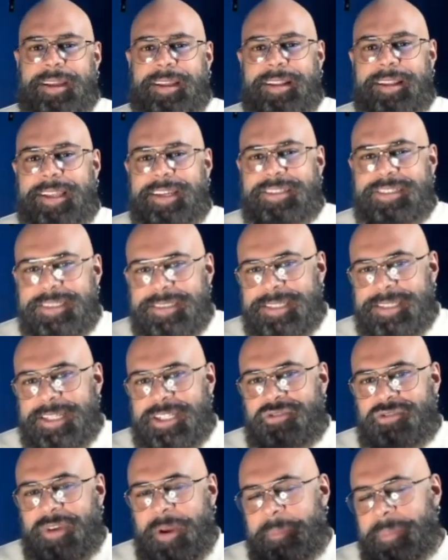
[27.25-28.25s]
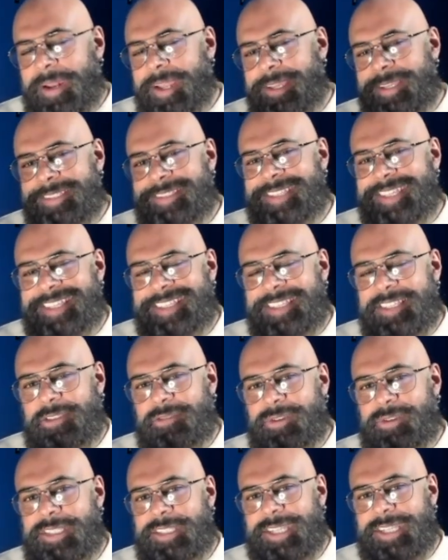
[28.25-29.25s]
Let's just extrapolate his season
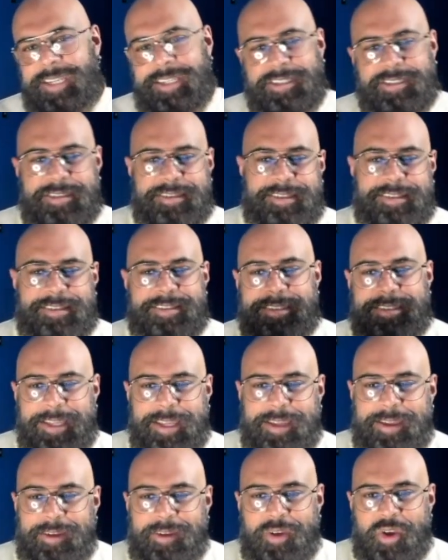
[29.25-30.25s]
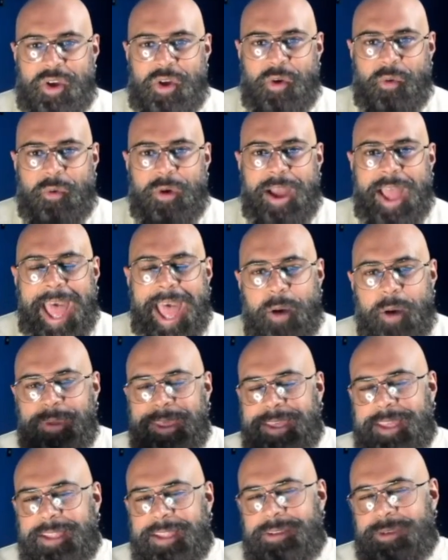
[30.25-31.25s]
3 changes and see how we
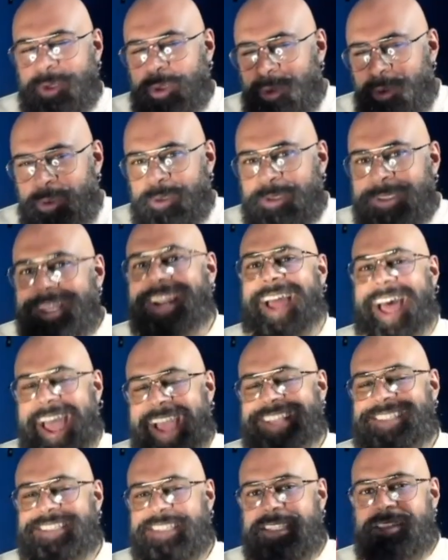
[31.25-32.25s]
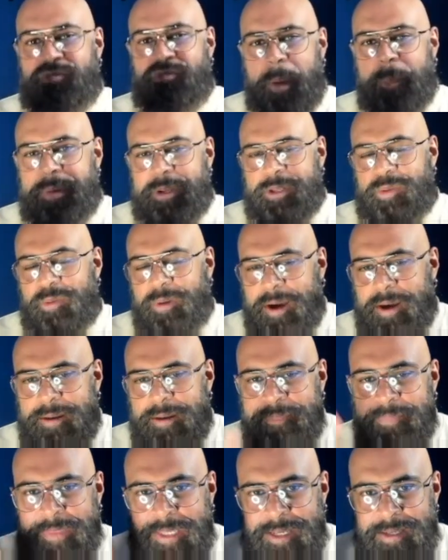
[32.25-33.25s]
can utilize his repertoire
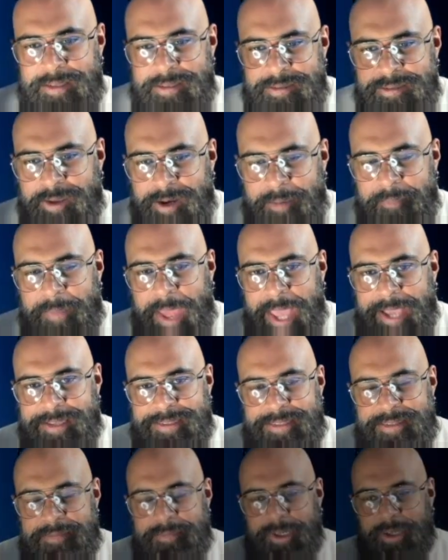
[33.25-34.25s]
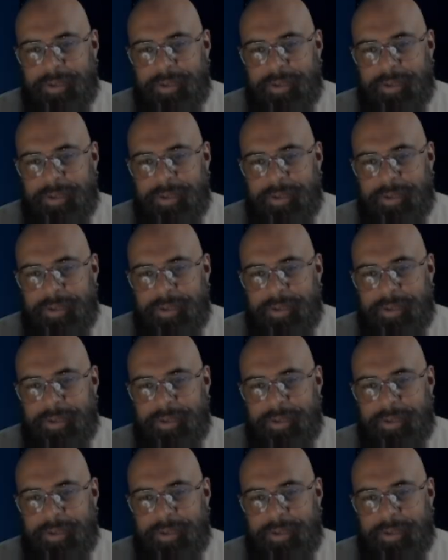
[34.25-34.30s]
to the maximum.